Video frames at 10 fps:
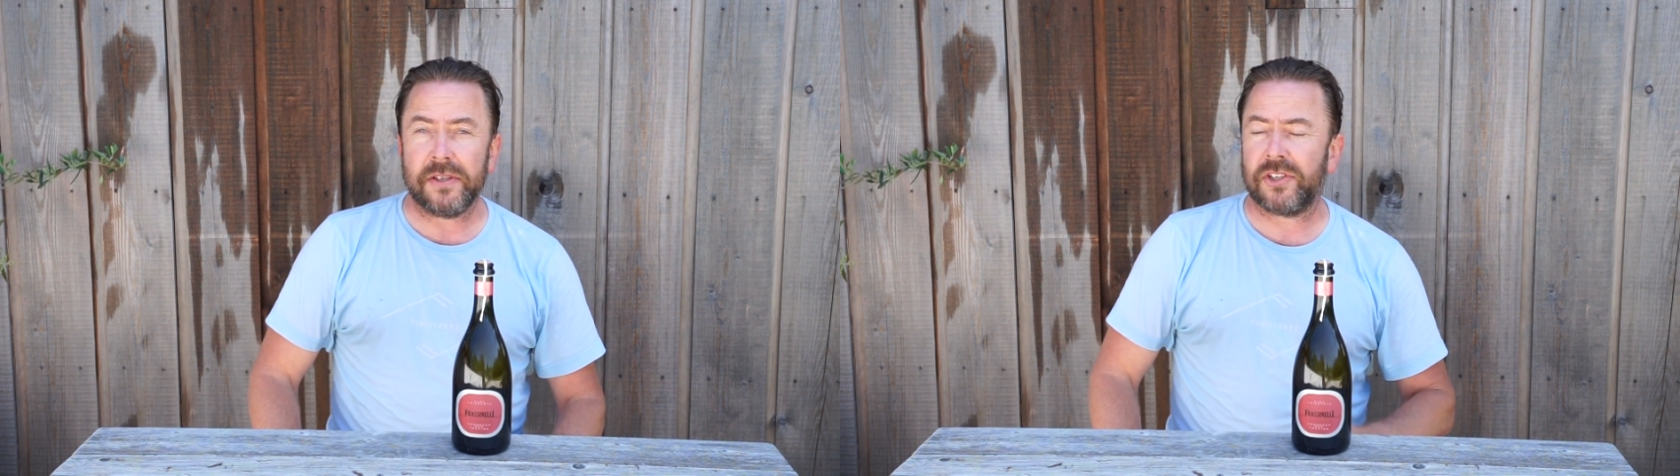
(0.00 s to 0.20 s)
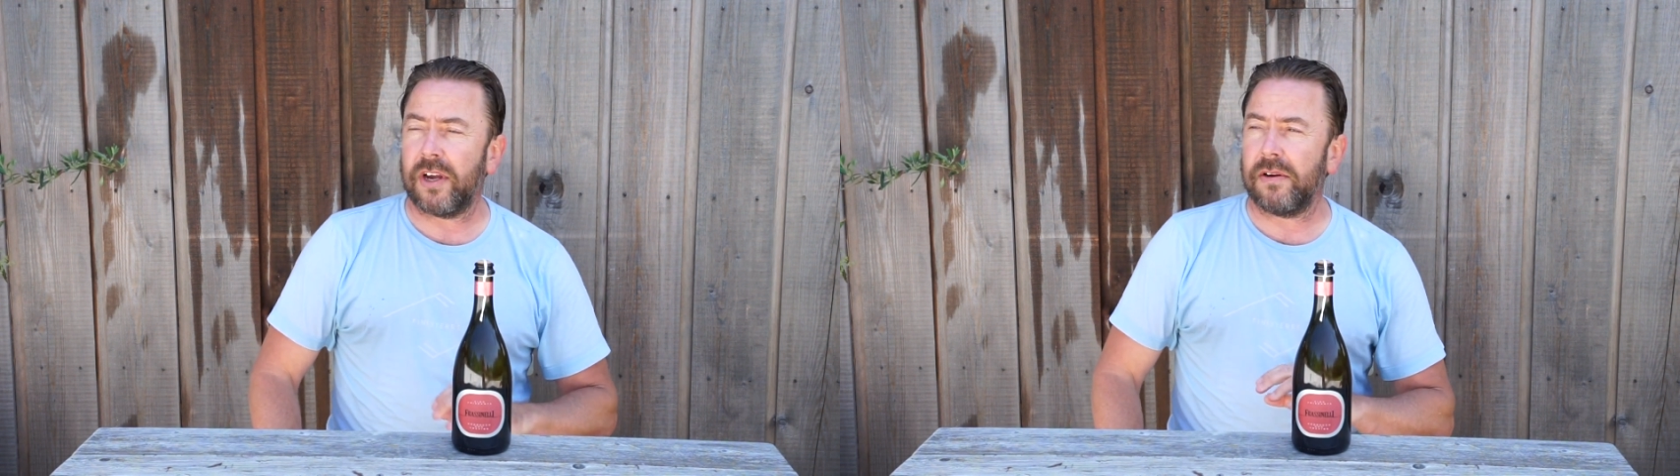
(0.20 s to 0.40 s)

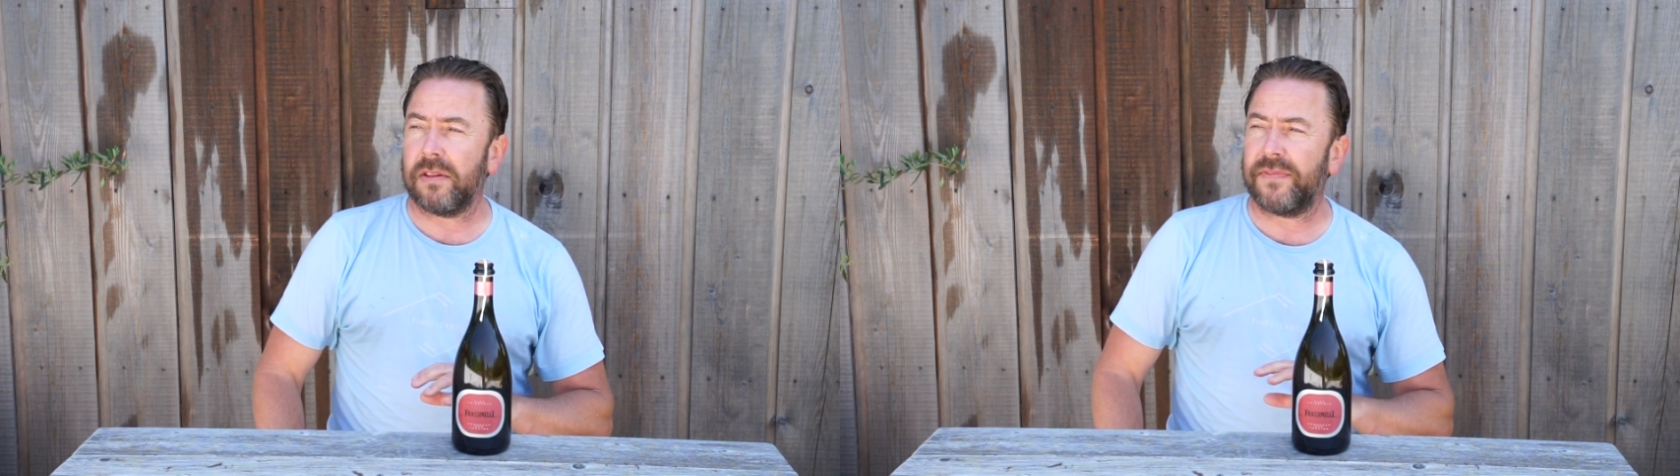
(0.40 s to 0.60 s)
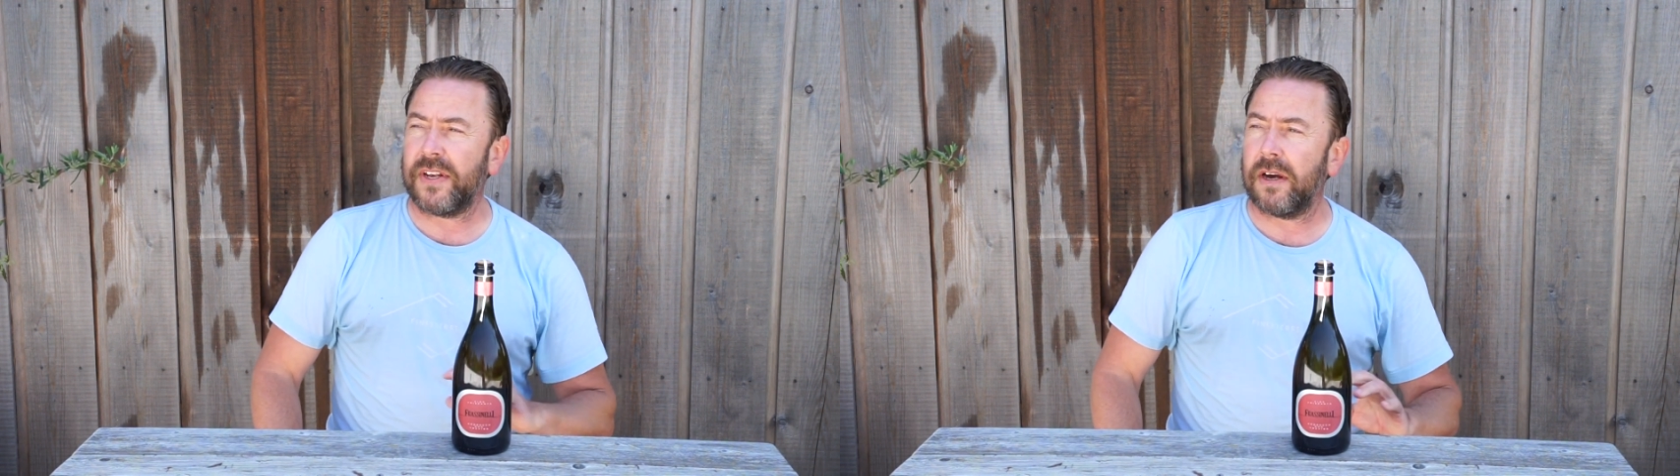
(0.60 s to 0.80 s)
So
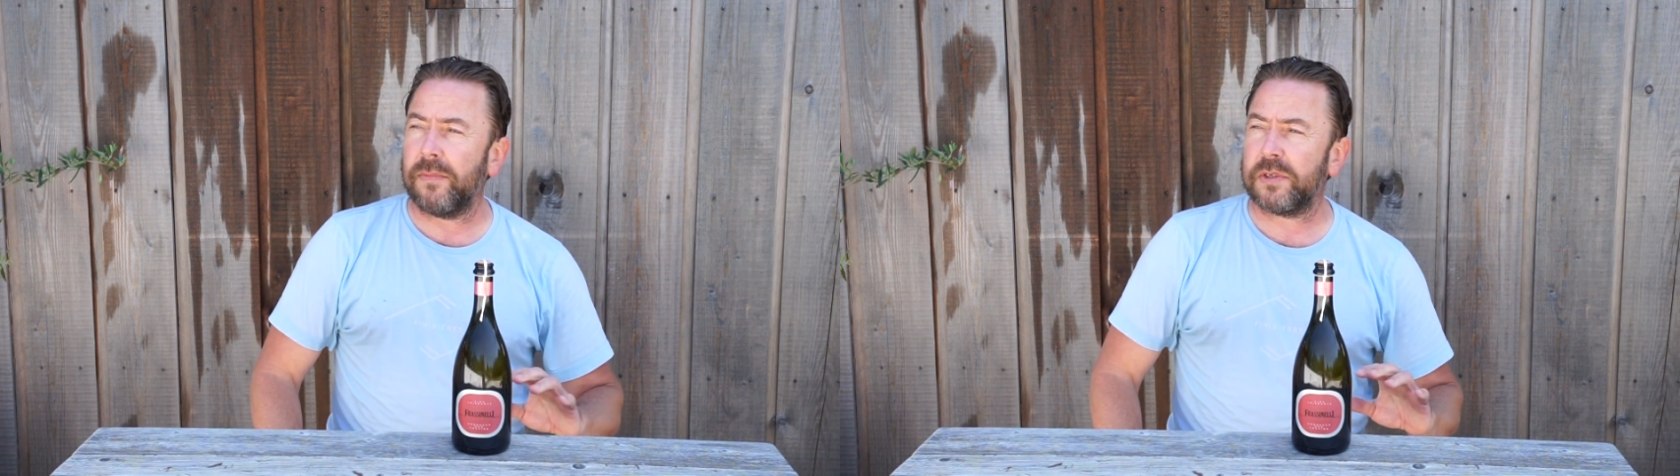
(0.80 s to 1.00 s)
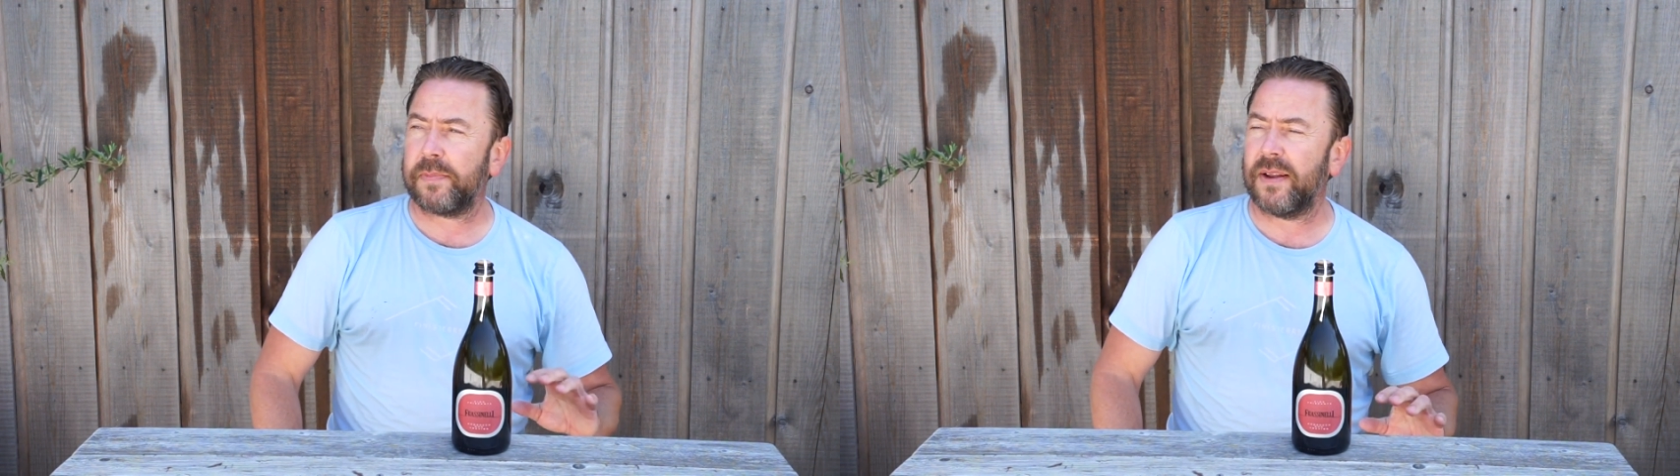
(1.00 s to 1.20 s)
the
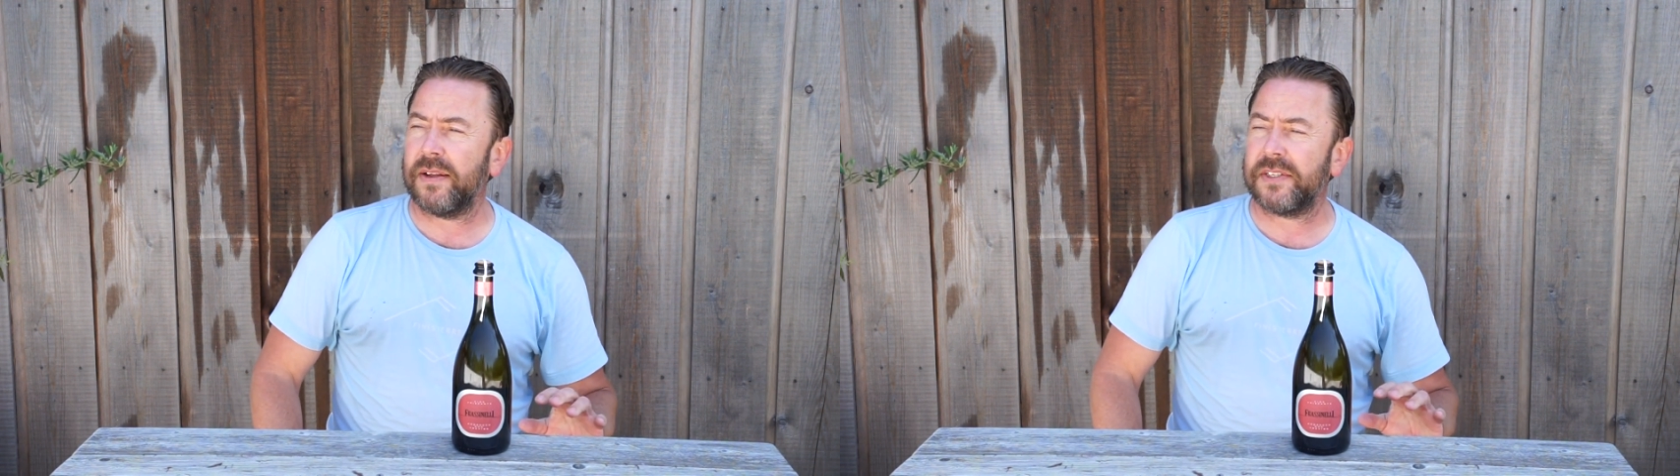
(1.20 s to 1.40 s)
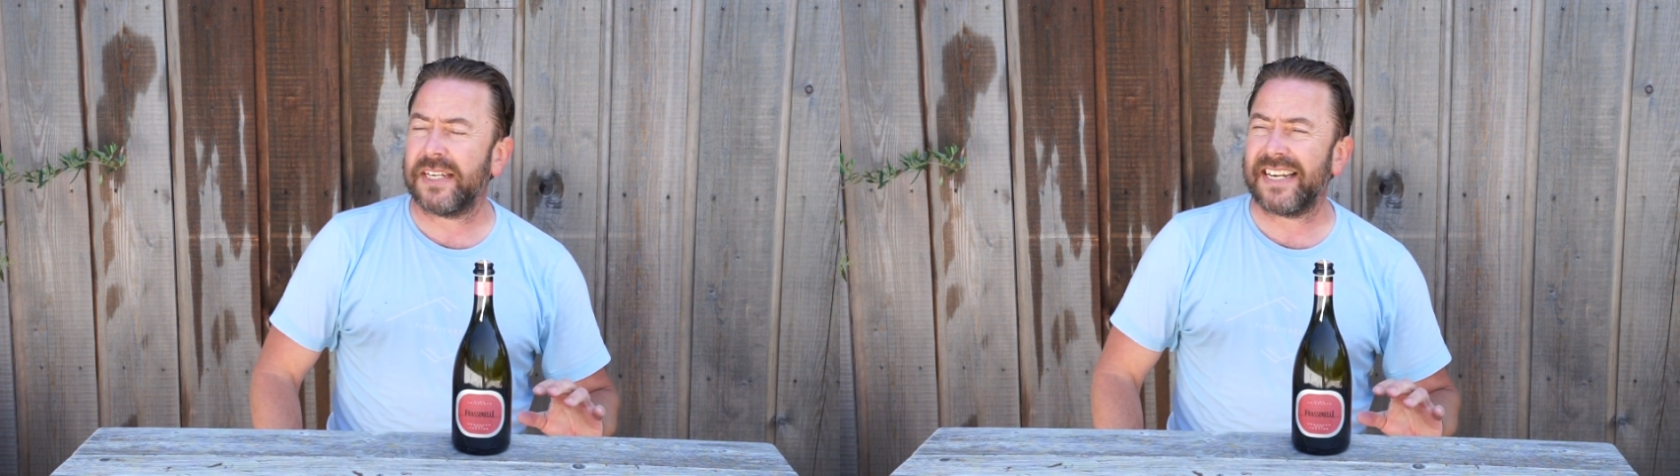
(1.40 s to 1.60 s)
vineyard was
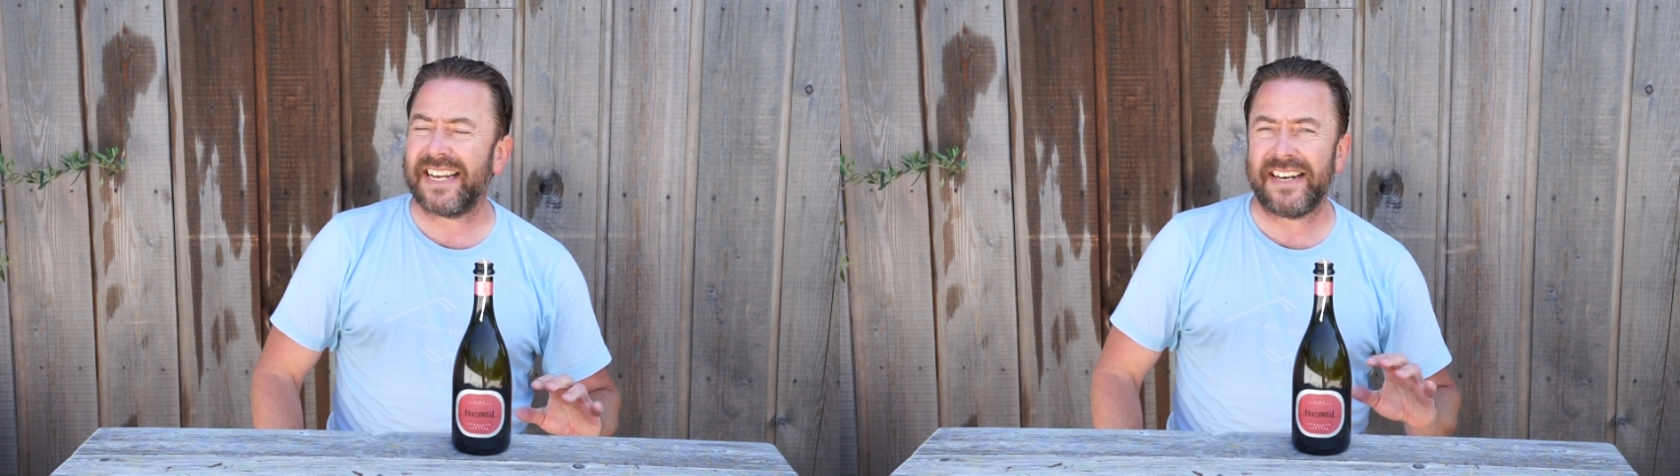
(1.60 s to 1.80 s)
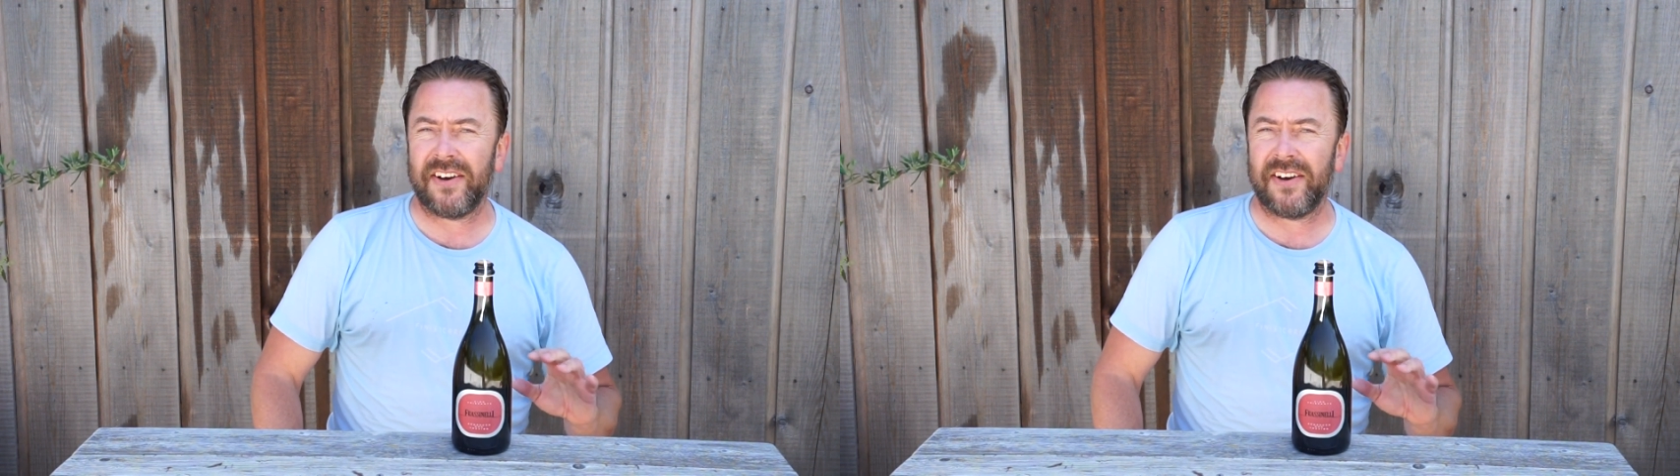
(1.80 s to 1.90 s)
planted in